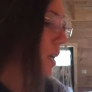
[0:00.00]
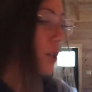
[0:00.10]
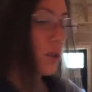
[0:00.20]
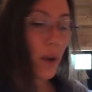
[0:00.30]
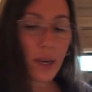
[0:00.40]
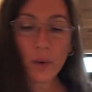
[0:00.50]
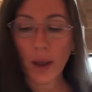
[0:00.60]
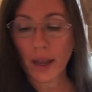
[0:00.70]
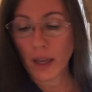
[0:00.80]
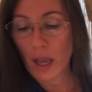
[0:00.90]
So
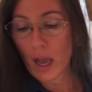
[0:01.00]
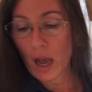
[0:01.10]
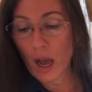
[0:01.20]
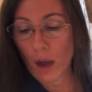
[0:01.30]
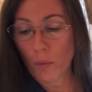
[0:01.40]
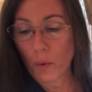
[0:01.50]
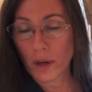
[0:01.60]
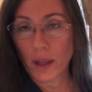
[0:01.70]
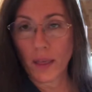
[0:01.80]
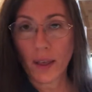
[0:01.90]
anyway, um, one
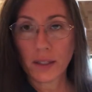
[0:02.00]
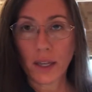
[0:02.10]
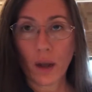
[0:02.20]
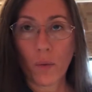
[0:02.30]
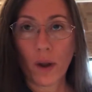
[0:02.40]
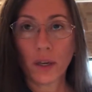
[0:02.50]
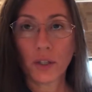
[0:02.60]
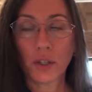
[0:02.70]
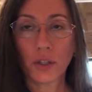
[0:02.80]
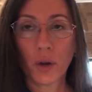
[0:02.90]
of the things that I wanted
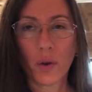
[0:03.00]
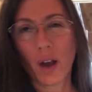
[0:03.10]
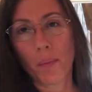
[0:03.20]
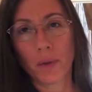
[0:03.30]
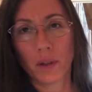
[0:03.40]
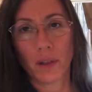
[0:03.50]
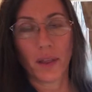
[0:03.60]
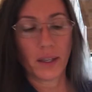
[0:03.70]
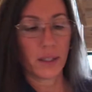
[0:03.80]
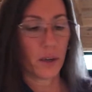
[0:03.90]
to show you, a couple little
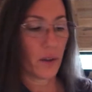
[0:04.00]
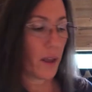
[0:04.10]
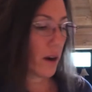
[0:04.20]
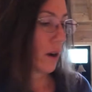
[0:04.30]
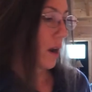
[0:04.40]
things here and there,